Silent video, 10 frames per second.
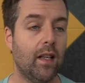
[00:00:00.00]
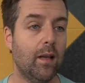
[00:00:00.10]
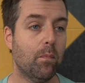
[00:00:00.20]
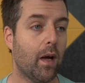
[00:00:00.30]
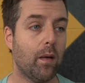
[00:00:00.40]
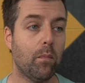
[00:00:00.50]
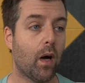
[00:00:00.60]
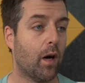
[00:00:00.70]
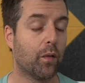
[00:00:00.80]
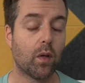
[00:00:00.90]
It might
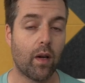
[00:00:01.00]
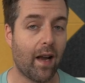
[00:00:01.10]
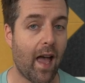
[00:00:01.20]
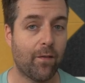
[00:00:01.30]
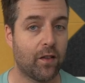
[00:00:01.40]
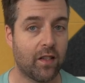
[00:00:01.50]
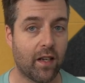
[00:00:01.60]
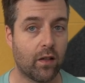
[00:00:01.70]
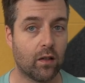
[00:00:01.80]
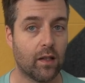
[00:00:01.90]
hover around half a
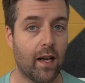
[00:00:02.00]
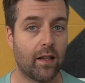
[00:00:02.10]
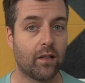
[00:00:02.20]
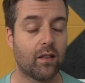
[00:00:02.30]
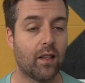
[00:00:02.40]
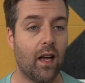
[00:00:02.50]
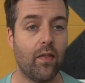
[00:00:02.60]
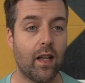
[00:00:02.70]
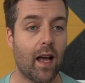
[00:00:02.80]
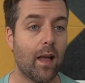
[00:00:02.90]
second or less,
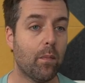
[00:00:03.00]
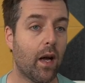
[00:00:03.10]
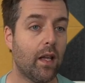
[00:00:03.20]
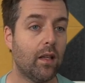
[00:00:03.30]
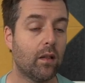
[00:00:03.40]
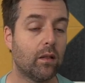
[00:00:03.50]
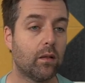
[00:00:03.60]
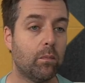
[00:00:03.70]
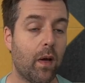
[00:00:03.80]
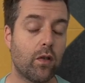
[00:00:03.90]
and then I might
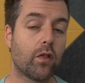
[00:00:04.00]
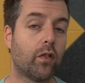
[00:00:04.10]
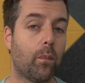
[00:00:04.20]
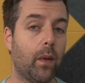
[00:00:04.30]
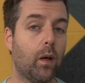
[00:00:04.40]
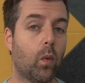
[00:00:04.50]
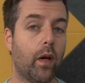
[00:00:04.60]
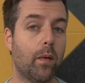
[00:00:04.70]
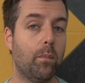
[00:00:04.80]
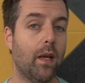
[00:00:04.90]
measure something
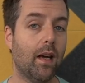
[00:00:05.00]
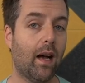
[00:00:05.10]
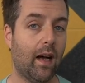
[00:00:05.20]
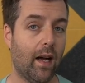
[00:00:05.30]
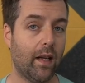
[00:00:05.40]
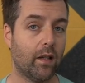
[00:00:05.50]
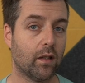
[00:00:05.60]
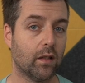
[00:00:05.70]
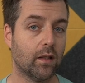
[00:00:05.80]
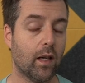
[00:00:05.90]
quite a bit
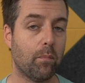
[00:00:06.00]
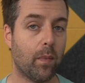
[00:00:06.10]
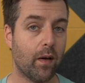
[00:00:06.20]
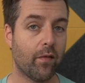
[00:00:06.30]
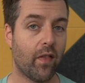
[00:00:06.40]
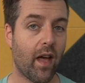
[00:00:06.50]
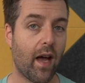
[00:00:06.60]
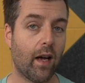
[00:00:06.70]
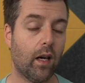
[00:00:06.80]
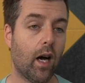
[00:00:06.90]
higher above
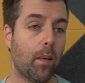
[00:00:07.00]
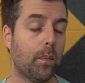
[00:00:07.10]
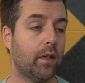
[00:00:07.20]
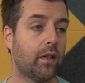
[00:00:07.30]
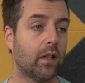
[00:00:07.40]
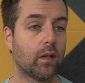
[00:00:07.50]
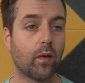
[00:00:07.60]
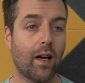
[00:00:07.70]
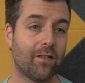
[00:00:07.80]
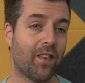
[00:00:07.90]
that up until
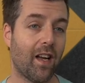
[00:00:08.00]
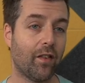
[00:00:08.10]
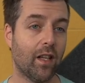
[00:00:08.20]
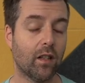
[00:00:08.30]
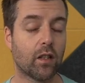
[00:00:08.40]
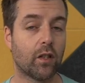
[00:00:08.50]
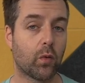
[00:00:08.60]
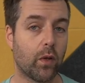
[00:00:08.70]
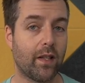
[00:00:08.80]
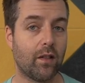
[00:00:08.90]
around 5 kilohertz,
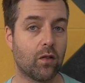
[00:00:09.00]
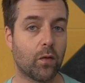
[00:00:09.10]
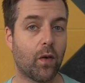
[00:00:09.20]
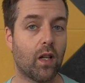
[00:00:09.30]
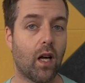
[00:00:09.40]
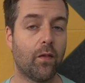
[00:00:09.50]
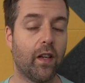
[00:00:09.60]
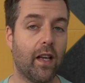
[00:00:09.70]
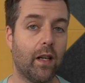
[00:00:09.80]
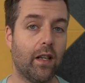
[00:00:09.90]
where it tends to fall off
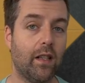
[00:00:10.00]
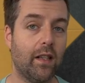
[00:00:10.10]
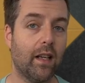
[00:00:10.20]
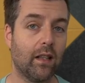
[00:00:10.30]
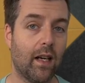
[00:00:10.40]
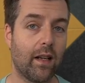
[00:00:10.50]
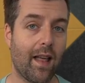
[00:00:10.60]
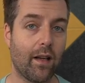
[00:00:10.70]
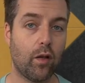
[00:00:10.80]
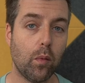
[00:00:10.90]
again, and you get a lot of
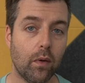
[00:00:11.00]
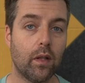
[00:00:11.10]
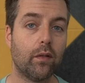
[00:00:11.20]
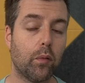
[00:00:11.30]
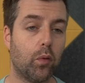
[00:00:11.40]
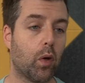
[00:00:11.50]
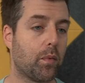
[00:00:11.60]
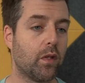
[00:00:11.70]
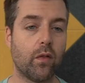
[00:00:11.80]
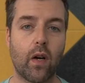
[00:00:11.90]
that cumulative
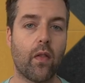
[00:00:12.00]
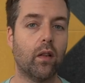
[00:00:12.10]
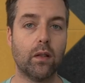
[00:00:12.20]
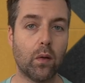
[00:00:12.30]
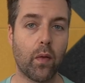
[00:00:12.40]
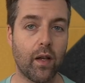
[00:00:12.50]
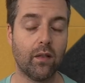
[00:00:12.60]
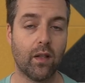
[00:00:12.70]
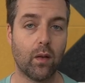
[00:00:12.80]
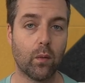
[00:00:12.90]
absorption of all the little
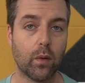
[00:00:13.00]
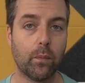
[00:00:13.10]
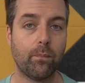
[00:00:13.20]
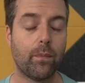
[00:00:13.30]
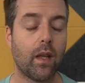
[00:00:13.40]
things in the room.